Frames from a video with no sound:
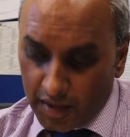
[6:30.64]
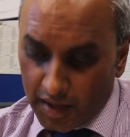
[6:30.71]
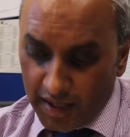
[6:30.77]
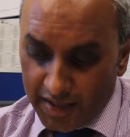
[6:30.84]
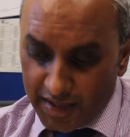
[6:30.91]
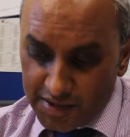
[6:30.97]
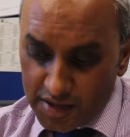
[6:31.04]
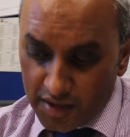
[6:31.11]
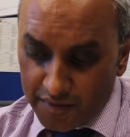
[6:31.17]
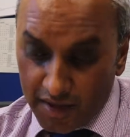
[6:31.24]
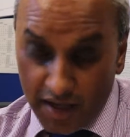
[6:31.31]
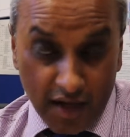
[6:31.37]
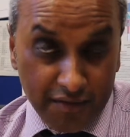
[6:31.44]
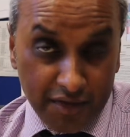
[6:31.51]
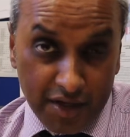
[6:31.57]
And ask if they
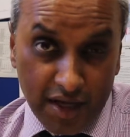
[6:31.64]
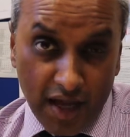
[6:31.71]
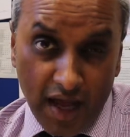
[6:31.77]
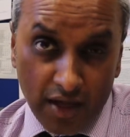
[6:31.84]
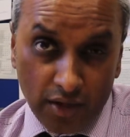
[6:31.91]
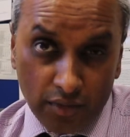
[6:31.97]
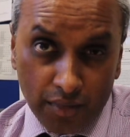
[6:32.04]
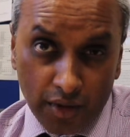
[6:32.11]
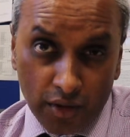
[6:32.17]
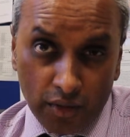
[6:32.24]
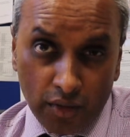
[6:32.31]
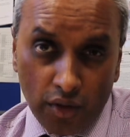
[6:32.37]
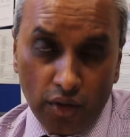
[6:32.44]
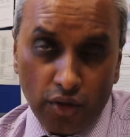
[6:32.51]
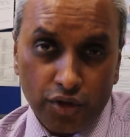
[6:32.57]
have any
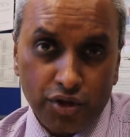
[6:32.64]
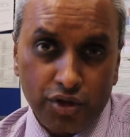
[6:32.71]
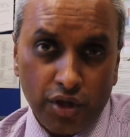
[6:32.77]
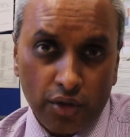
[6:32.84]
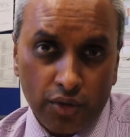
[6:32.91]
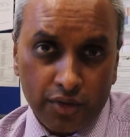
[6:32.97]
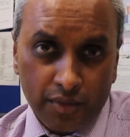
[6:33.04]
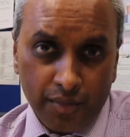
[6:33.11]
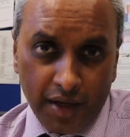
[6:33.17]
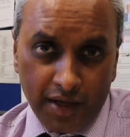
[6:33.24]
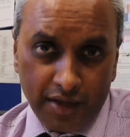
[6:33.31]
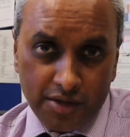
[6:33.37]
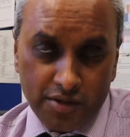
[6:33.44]
elbow or shoulder pain.